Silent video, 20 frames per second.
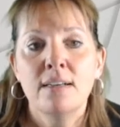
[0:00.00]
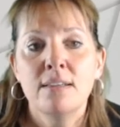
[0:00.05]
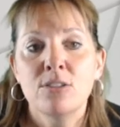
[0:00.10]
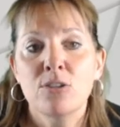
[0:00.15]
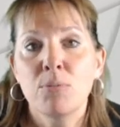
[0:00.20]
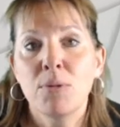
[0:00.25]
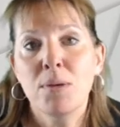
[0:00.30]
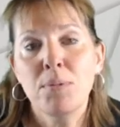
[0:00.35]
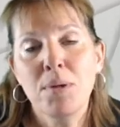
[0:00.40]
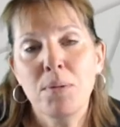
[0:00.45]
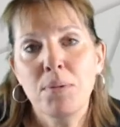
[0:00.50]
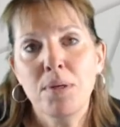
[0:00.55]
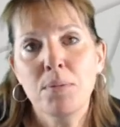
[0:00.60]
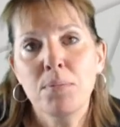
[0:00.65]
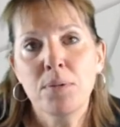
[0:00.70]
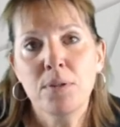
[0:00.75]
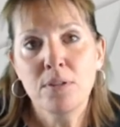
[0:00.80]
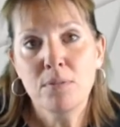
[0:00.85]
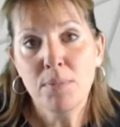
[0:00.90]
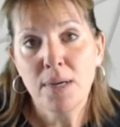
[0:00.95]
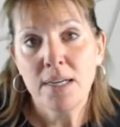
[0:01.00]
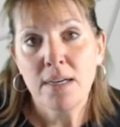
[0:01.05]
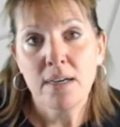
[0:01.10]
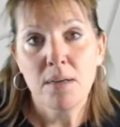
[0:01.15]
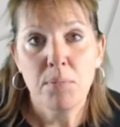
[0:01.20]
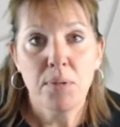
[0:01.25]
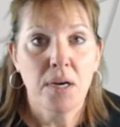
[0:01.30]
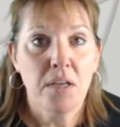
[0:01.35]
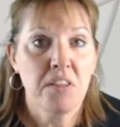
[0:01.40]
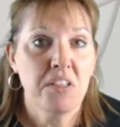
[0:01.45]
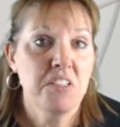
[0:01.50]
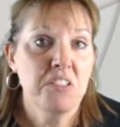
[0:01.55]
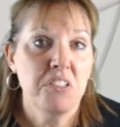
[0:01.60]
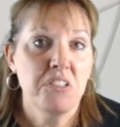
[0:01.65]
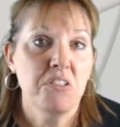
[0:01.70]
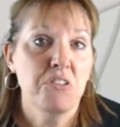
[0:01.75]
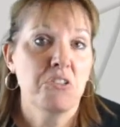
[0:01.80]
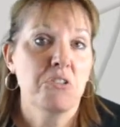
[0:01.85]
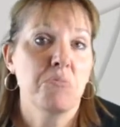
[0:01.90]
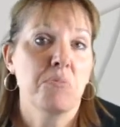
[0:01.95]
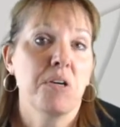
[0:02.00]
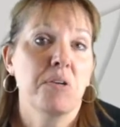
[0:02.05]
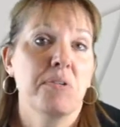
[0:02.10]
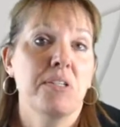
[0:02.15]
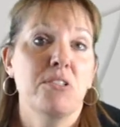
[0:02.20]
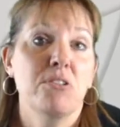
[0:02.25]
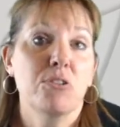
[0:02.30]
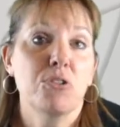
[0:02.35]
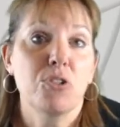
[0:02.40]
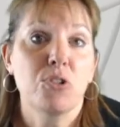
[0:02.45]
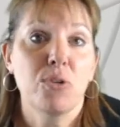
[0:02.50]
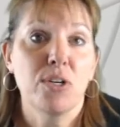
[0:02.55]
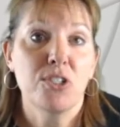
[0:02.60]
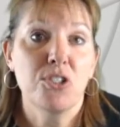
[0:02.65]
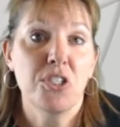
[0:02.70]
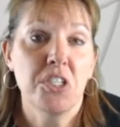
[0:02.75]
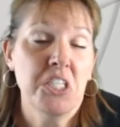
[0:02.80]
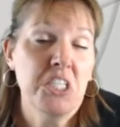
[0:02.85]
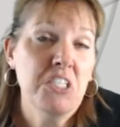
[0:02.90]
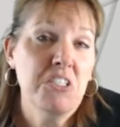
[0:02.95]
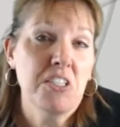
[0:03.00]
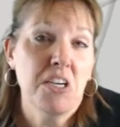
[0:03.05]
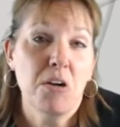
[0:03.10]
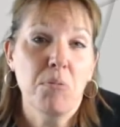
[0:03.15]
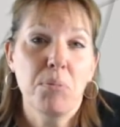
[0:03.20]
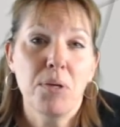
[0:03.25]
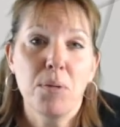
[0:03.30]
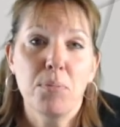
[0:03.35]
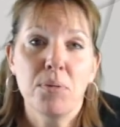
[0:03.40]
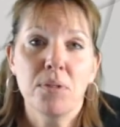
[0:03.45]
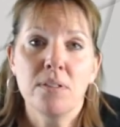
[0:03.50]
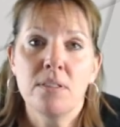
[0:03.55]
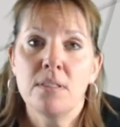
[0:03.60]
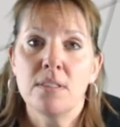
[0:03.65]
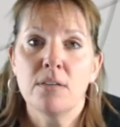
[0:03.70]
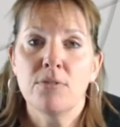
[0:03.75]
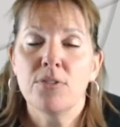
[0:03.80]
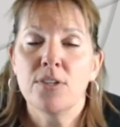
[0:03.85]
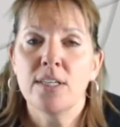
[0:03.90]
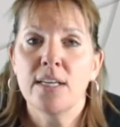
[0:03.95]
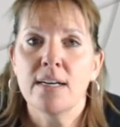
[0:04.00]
So maybe people, my hypothesis or my research question is, are people in different